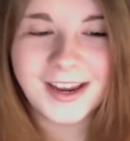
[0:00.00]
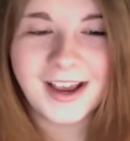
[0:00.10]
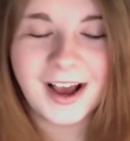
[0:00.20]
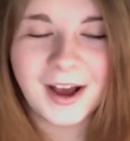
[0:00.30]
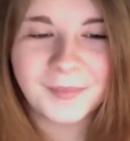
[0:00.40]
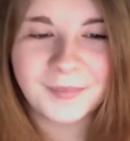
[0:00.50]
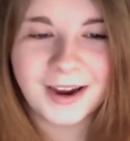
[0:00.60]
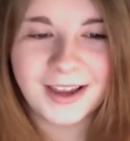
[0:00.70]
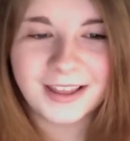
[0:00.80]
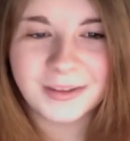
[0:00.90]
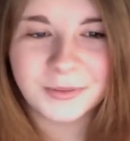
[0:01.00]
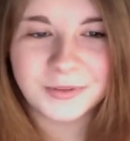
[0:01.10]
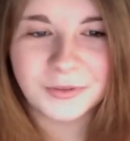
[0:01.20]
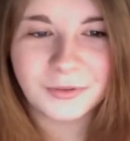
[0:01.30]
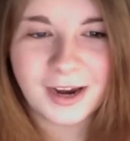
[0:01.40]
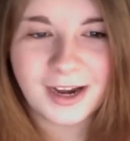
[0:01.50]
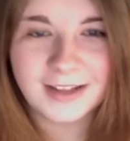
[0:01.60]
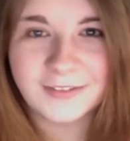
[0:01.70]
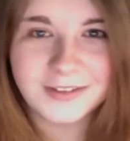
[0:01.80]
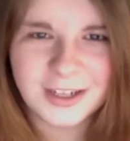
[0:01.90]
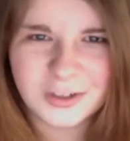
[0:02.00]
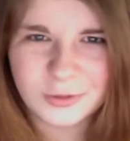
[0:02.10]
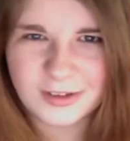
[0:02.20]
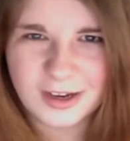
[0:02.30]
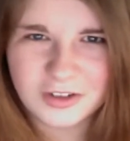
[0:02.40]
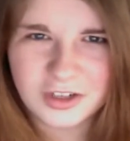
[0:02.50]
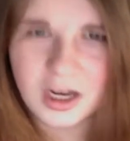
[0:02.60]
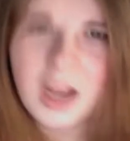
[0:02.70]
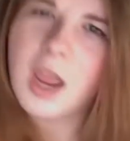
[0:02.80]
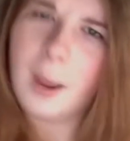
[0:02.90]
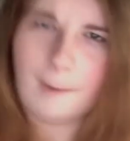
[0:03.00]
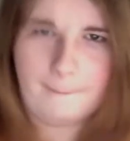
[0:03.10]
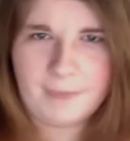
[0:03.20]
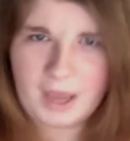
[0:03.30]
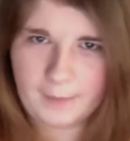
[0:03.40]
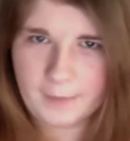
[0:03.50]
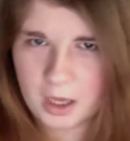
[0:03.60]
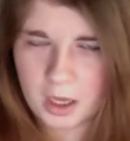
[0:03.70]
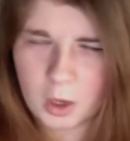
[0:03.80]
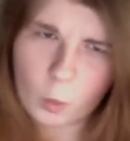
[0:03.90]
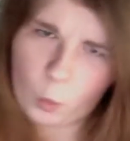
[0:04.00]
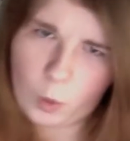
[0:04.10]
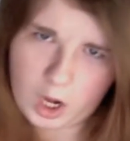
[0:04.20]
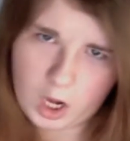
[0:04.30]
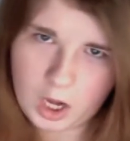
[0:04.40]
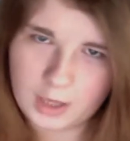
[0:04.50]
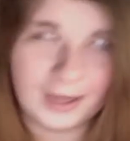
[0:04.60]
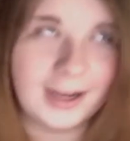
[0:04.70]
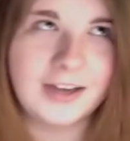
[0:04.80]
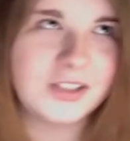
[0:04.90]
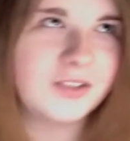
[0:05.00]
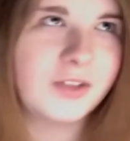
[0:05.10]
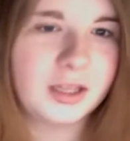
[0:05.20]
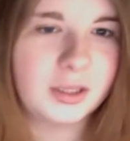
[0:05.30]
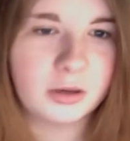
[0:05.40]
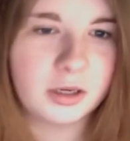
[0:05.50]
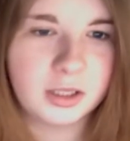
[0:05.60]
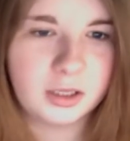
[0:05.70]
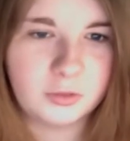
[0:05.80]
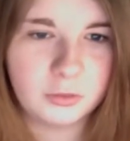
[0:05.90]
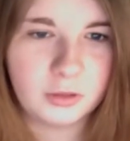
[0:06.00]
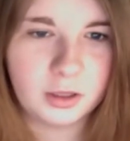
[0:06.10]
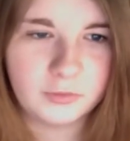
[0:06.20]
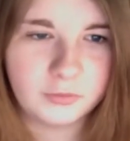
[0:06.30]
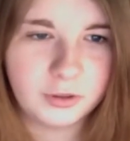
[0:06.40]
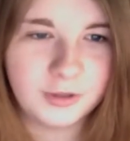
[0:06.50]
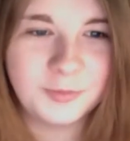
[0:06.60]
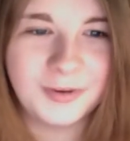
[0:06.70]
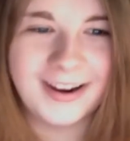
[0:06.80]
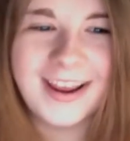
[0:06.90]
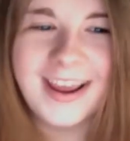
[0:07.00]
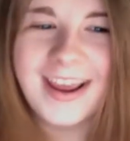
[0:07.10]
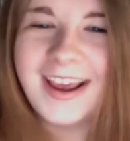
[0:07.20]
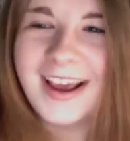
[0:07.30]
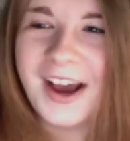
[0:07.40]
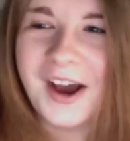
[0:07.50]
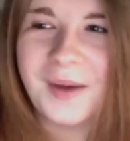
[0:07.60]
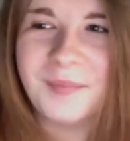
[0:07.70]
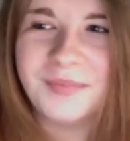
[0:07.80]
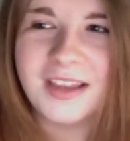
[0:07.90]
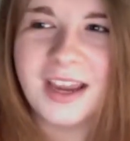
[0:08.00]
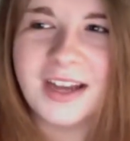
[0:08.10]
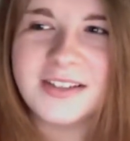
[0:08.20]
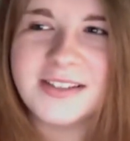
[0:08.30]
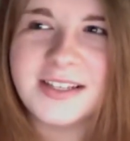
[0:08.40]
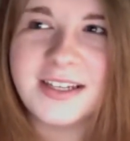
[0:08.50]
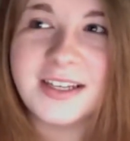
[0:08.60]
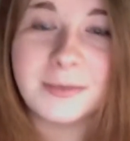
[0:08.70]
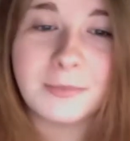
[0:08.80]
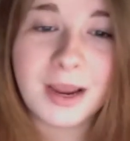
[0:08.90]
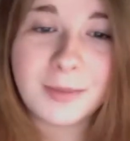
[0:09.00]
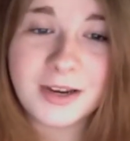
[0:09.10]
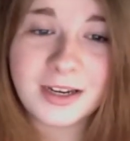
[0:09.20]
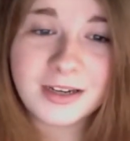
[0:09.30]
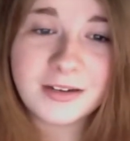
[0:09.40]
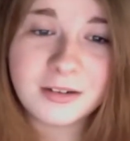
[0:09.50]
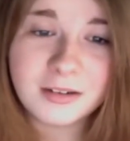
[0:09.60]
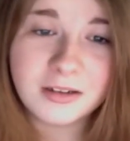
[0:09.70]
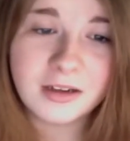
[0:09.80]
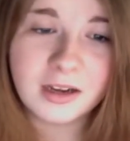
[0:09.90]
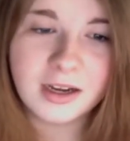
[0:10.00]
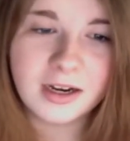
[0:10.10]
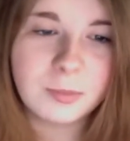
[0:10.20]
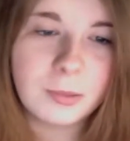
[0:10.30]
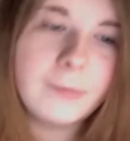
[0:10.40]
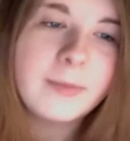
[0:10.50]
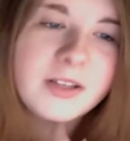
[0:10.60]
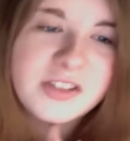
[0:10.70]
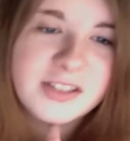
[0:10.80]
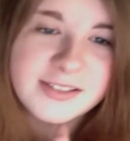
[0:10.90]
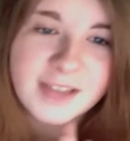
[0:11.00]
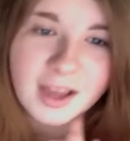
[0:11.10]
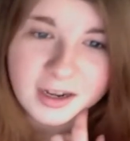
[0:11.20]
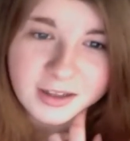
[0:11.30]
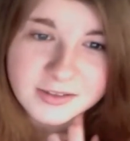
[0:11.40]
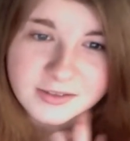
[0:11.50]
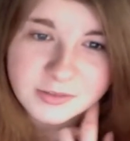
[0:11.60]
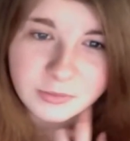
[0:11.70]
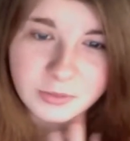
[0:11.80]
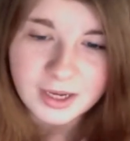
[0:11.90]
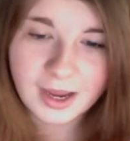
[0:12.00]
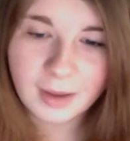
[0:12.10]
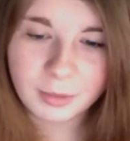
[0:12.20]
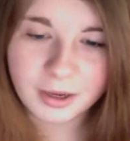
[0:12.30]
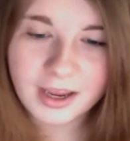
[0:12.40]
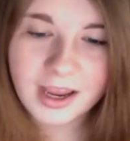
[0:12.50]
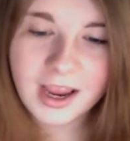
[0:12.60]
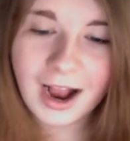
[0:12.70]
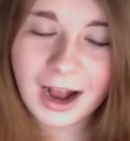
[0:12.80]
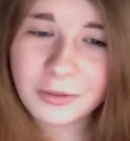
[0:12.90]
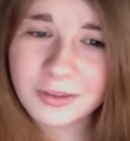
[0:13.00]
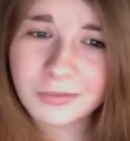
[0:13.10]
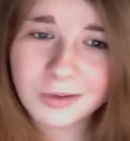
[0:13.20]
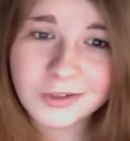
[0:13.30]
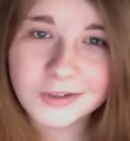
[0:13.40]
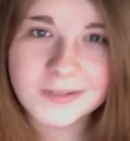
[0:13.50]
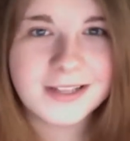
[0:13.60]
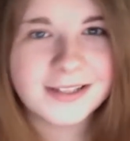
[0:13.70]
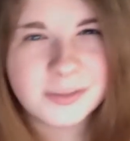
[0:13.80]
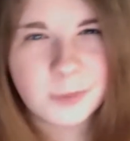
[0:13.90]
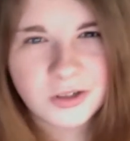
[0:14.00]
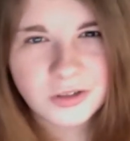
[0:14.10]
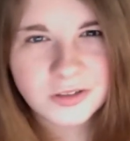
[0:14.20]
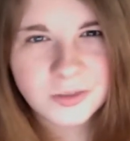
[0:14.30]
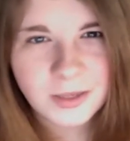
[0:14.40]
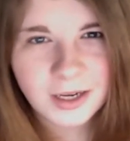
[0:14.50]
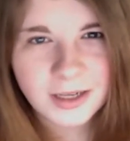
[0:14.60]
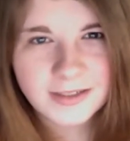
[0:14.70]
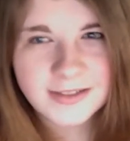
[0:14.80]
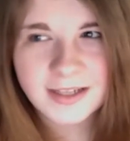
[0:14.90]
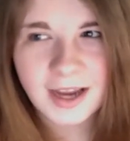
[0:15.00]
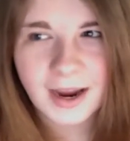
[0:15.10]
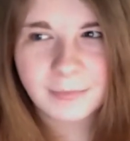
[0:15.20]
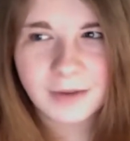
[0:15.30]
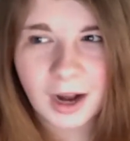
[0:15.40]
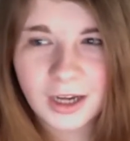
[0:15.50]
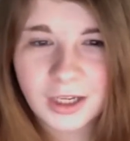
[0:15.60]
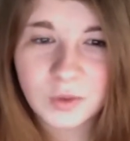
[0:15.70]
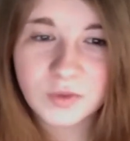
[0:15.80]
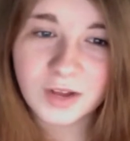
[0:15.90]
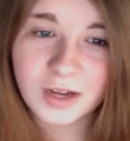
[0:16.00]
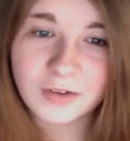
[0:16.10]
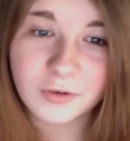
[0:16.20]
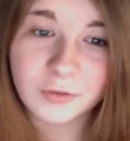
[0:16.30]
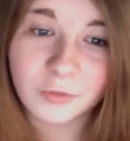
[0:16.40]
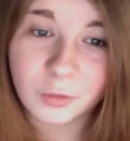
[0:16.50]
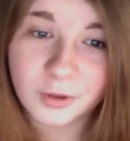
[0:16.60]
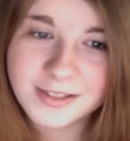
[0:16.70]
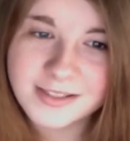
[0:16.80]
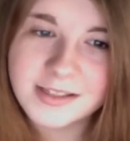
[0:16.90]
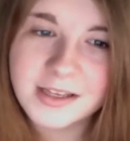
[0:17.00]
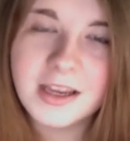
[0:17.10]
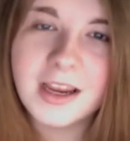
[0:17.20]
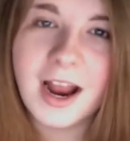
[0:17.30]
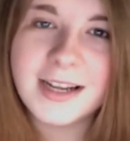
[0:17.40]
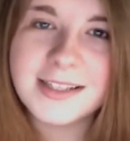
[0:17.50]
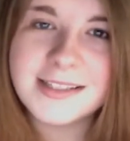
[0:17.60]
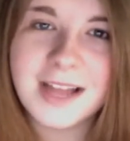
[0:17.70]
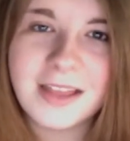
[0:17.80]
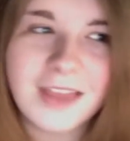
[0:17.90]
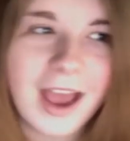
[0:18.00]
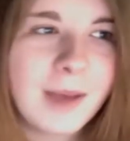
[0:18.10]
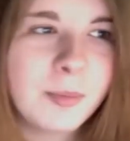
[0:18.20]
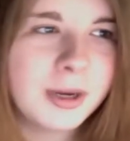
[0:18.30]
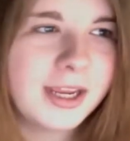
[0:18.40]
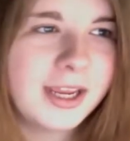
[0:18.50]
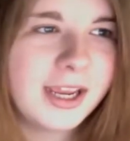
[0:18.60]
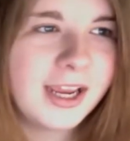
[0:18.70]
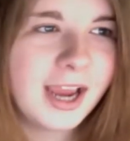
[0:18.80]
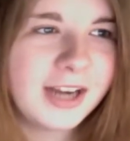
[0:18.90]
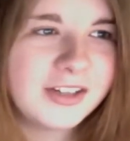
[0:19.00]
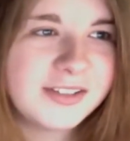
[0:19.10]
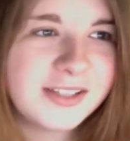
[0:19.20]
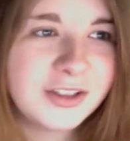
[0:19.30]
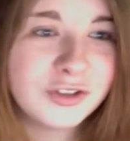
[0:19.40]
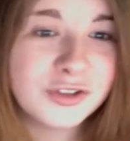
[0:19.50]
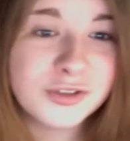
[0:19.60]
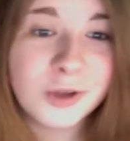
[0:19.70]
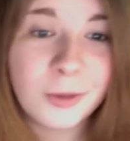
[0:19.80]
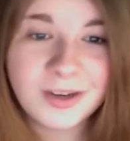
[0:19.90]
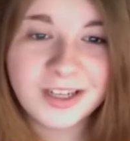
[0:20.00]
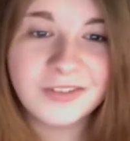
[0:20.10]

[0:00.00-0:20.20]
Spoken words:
I thought that was great, and I love her sexual tension. Babe. Like, I just felt like they were gonna, like, do it right on the floor. But I just think, in my opinion, and I'll probably mention this again in this recap, but I don't think Rachel is that special, to be honest. I'm not a huge fan of her voice, and it's not that, but I just think there's so many